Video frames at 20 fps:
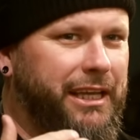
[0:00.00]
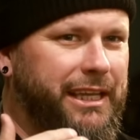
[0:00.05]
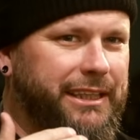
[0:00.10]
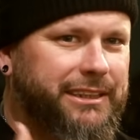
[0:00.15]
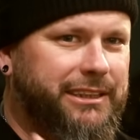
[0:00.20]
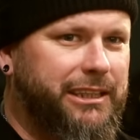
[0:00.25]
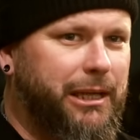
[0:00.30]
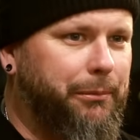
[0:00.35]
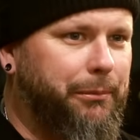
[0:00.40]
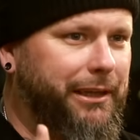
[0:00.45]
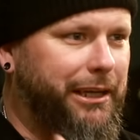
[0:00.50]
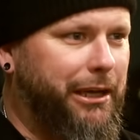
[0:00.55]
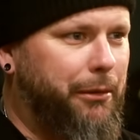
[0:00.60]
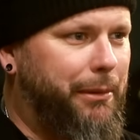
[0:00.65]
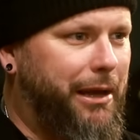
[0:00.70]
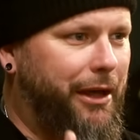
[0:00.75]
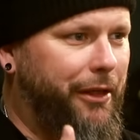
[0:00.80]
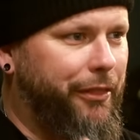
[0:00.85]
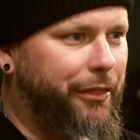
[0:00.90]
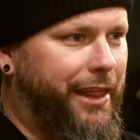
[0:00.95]
It's something
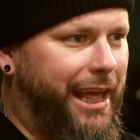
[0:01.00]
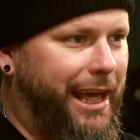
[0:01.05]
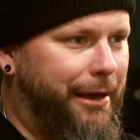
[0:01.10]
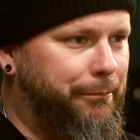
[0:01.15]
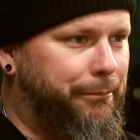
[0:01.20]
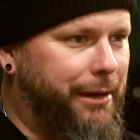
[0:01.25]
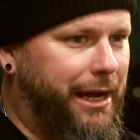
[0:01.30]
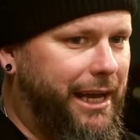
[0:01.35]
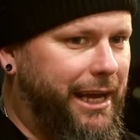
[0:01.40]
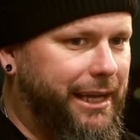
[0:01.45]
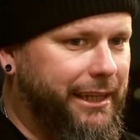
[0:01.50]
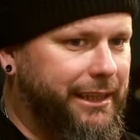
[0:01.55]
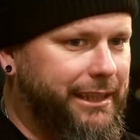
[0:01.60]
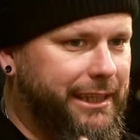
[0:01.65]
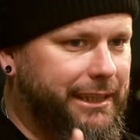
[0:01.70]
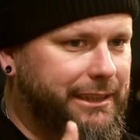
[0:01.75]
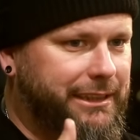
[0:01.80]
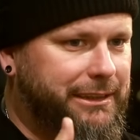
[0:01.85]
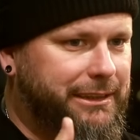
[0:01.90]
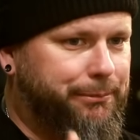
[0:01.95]
about that bike
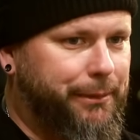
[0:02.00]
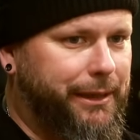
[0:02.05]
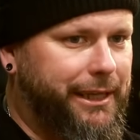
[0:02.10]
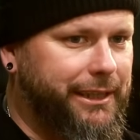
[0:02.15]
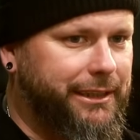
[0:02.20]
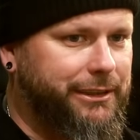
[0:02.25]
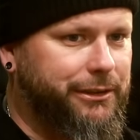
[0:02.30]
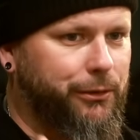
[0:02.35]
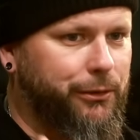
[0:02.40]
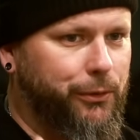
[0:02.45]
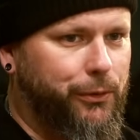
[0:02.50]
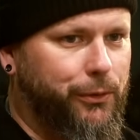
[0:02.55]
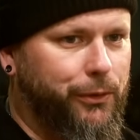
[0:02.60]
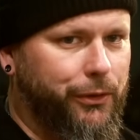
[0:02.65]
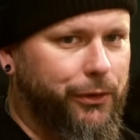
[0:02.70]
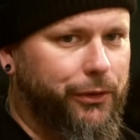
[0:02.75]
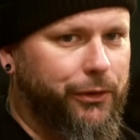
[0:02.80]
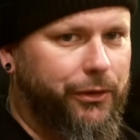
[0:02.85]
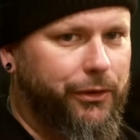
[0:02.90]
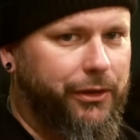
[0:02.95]
that speaks
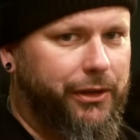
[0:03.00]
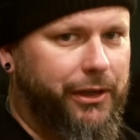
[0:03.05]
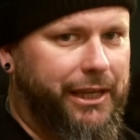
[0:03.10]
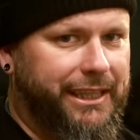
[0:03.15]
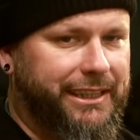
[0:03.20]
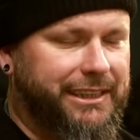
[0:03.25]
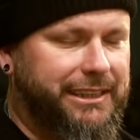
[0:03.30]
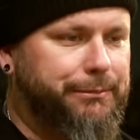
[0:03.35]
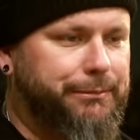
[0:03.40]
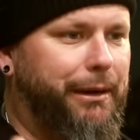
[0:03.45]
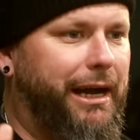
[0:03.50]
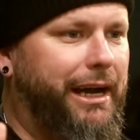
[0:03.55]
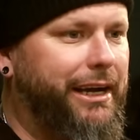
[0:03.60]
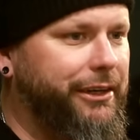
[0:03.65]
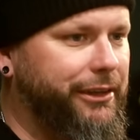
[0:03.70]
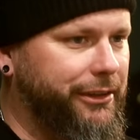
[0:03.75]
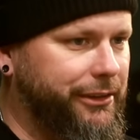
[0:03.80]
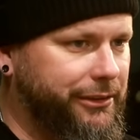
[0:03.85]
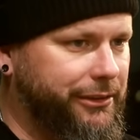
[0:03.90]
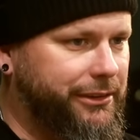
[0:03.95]
or
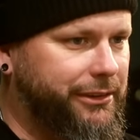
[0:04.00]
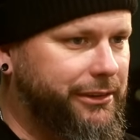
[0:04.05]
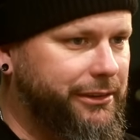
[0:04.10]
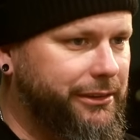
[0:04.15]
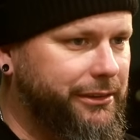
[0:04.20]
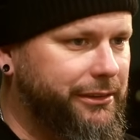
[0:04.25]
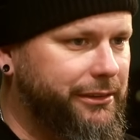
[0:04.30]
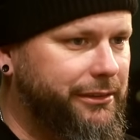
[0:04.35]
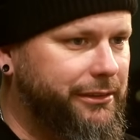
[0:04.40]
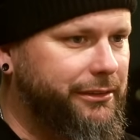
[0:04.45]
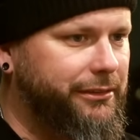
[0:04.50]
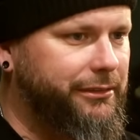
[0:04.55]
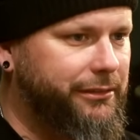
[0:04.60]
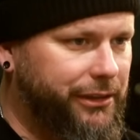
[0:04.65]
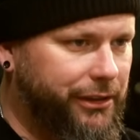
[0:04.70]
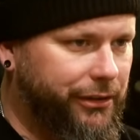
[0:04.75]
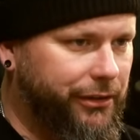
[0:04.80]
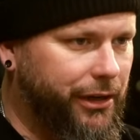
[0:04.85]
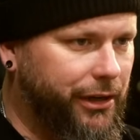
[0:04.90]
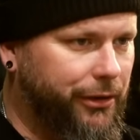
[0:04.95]
inspires,
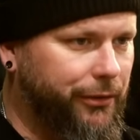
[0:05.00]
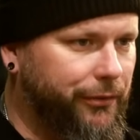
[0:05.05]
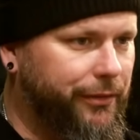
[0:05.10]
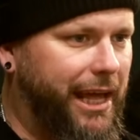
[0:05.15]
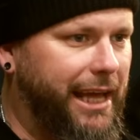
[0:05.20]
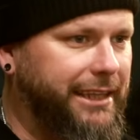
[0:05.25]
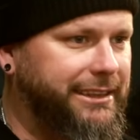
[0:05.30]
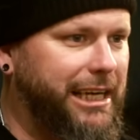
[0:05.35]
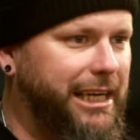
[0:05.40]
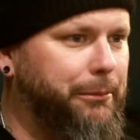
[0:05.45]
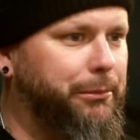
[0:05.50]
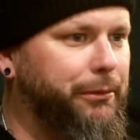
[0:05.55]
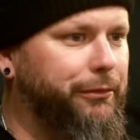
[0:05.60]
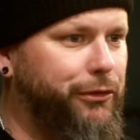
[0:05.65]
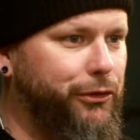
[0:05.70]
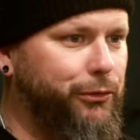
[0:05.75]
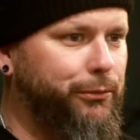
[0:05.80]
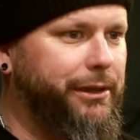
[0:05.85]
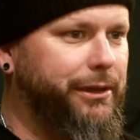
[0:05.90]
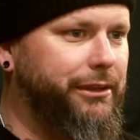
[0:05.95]
you know, that type of
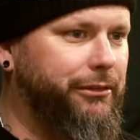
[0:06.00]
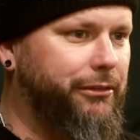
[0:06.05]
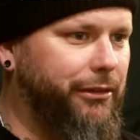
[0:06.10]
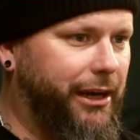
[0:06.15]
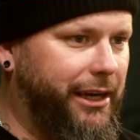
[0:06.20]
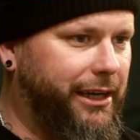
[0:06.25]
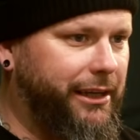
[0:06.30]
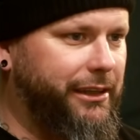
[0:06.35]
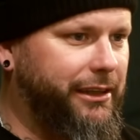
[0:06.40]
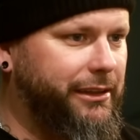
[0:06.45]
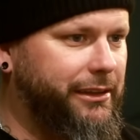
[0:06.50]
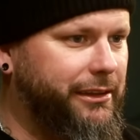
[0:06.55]
human, right?